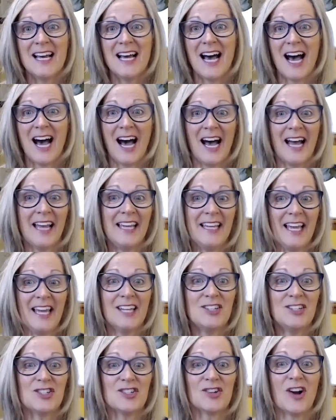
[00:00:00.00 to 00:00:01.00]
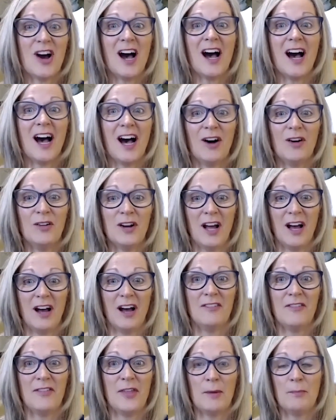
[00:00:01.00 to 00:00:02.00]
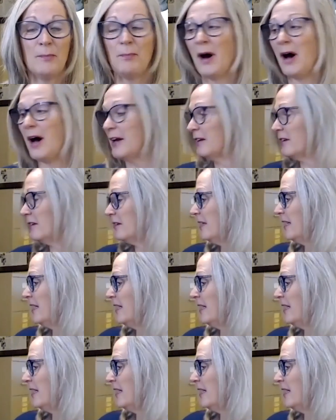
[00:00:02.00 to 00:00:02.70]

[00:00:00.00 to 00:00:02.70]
I can draw out of the bottle,